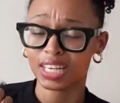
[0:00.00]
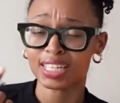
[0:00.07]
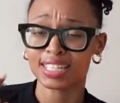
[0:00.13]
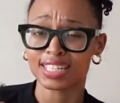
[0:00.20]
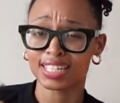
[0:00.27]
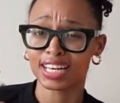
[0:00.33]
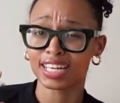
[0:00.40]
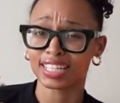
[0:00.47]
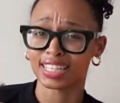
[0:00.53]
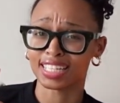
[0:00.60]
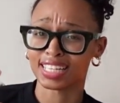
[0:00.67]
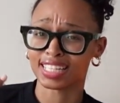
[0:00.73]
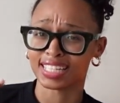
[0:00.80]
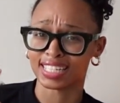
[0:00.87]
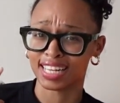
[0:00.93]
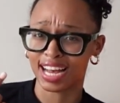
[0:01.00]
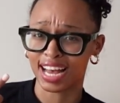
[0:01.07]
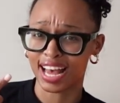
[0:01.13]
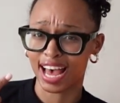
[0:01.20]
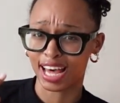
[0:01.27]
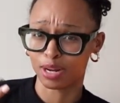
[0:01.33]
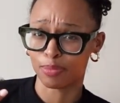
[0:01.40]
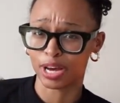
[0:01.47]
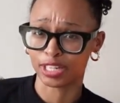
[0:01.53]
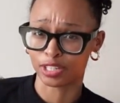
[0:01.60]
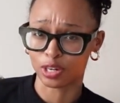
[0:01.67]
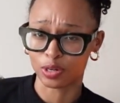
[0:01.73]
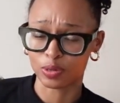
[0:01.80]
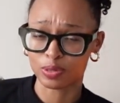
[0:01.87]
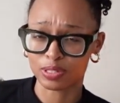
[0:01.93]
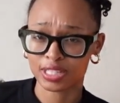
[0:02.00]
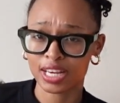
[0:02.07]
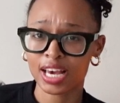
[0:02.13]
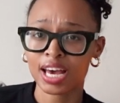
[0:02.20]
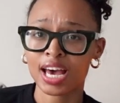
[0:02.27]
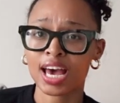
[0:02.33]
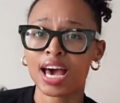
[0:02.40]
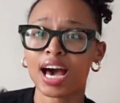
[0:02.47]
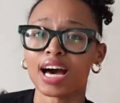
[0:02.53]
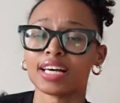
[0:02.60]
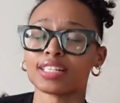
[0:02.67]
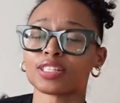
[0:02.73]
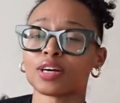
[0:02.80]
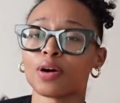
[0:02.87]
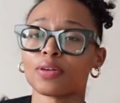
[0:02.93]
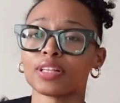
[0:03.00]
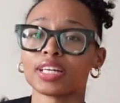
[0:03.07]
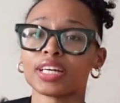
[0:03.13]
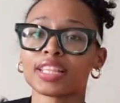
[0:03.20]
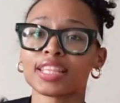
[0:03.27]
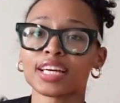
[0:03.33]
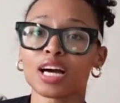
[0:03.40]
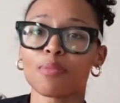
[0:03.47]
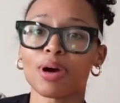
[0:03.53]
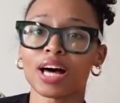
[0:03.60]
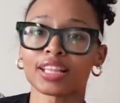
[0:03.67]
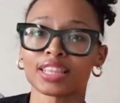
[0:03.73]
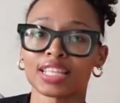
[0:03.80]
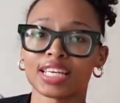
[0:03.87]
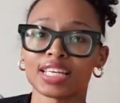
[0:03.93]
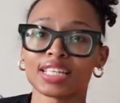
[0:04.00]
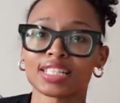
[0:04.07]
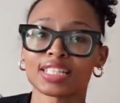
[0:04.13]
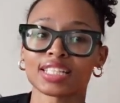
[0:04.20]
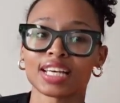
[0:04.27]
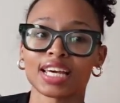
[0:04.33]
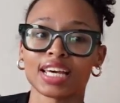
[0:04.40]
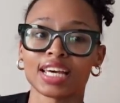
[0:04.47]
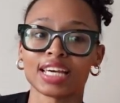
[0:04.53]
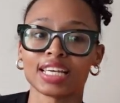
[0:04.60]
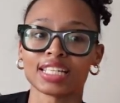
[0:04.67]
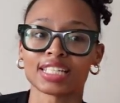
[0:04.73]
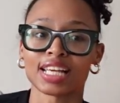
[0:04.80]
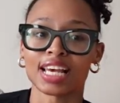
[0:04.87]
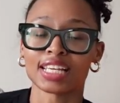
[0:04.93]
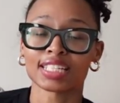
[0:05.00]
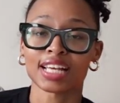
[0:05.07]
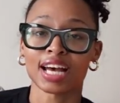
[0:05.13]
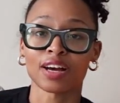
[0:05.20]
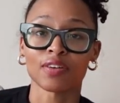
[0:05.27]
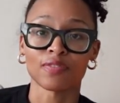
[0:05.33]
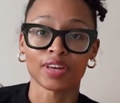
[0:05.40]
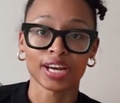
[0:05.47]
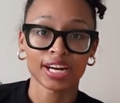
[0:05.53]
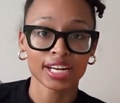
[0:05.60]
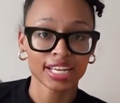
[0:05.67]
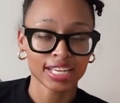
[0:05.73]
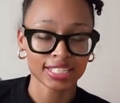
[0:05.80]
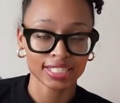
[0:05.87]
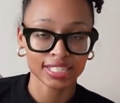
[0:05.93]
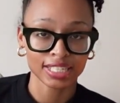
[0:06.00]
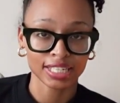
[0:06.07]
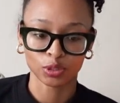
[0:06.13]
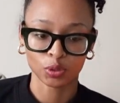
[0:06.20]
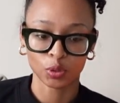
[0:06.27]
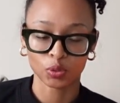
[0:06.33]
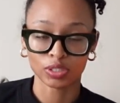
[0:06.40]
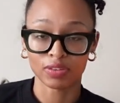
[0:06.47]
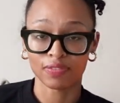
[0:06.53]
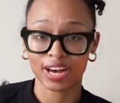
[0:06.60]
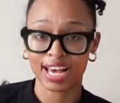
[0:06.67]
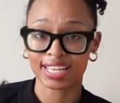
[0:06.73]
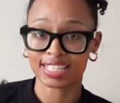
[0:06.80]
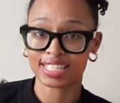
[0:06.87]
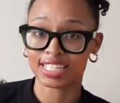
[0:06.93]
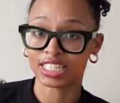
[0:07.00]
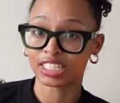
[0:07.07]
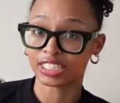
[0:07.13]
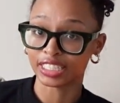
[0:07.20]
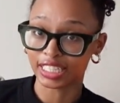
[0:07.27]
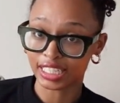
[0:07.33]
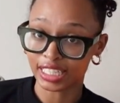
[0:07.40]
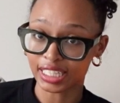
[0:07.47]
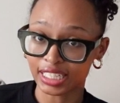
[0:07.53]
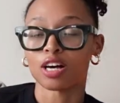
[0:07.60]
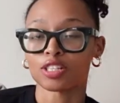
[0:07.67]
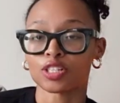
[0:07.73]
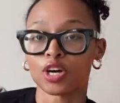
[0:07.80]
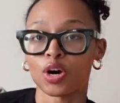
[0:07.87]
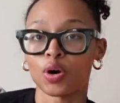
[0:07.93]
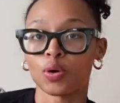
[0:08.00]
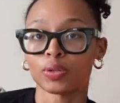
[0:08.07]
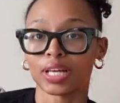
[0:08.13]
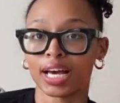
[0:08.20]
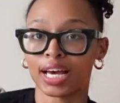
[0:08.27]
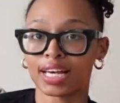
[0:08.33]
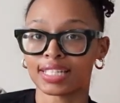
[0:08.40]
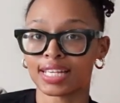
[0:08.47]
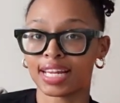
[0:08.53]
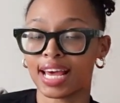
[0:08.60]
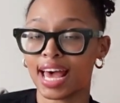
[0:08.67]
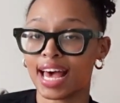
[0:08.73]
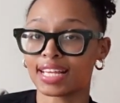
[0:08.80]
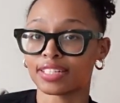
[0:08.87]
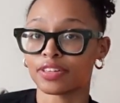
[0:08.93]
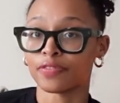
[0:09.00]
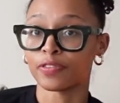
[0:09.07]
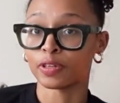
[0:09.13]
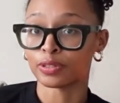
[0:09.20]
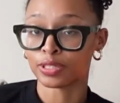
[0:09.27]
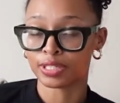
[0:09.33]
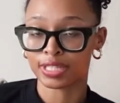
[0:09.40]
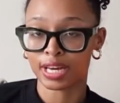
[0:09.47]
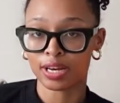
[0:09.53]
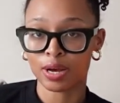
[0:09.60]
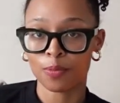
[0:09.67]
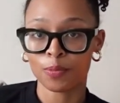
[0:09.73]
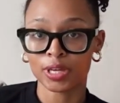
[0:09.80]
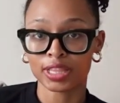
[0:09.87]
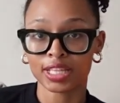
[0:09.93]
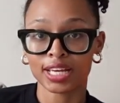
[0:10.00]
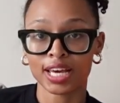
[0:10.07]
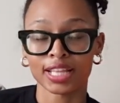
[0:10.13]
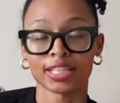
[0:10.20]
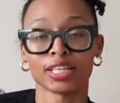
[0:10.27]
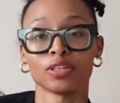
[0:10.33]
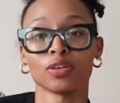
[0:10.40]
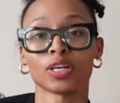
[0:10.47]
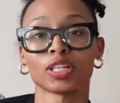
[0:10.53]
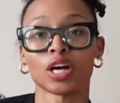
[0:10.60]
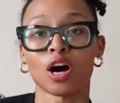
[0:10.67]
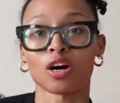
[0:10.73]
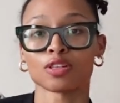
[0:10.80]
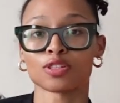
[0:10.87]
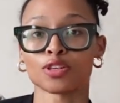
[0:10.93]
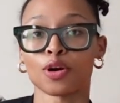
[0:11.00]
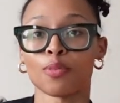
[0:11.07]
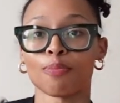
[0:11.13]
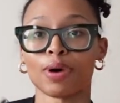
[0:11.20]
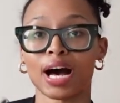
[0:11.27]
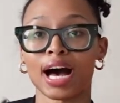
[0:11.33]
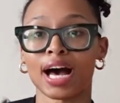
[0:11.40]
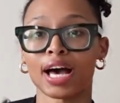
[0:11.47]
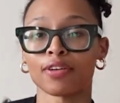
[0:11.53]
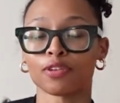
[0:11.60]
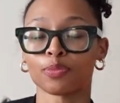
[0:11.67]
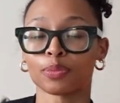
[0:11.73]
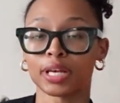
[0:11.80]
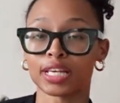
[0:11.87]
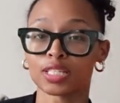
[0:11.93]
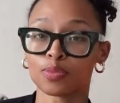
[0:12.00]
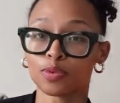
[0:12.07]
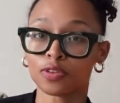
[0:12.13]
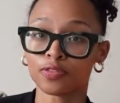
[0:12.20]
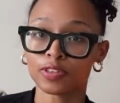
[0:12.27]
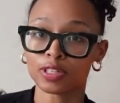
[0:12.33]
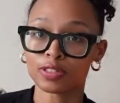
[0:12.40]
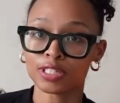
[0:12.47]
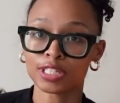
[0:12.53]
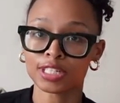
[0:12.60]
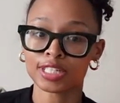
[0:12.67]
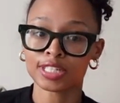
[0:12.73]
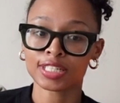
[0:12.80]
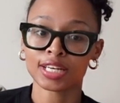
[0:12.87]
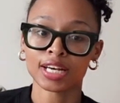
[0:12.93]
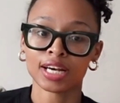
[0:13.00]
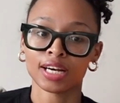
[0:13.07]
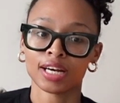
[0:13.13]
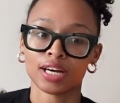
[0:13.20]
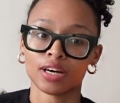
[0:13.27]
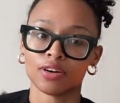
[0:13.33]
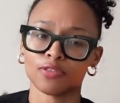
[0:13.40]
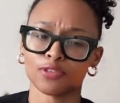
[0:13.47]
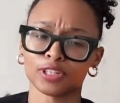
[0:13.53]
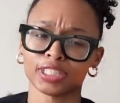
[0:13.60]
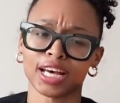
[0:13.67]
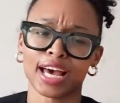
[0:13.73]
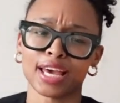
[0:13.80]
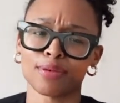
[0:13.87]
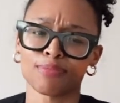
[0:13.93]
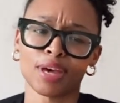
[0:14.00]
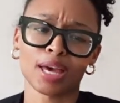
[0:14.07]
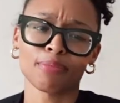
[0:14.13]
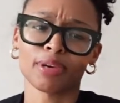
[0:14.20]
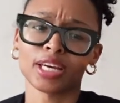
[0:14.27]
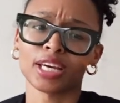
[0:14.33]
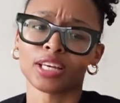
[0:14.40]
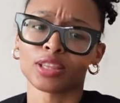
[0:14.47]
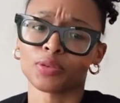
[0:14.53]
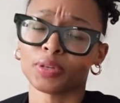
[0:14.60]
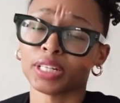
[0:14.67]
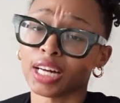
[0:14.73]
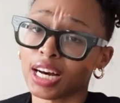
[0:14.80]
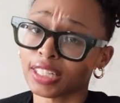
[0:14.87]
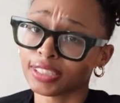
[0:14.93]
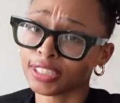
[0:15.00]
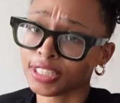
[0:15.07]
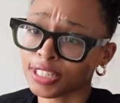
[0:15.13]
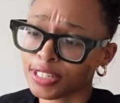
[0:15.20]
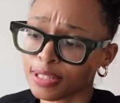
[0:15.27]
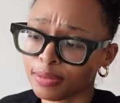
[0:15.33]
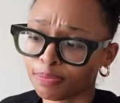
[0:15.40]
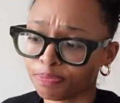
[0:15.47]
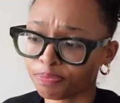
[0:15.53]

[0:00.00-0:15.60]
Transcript: suck the snot out of my nose. And so the good thing about this is it's like a very easy little device to clean. Also, like I said, it has the filters that come with it, and then you can also buy replaceable filters for like maybe $3.